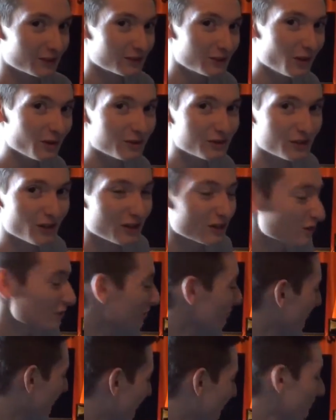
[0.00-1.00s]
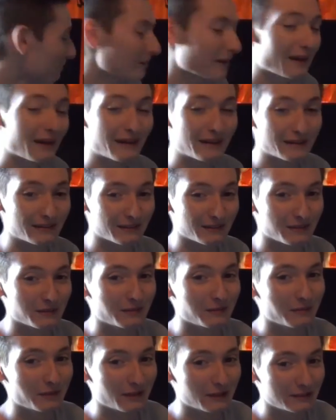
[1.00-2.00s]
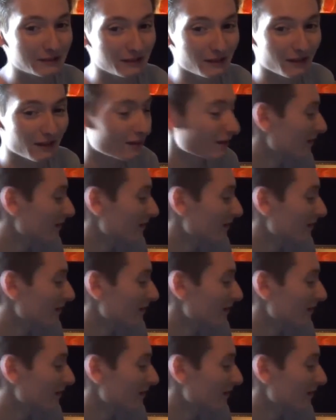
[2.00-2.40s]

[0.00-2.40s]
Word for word: don't judge me too bad, but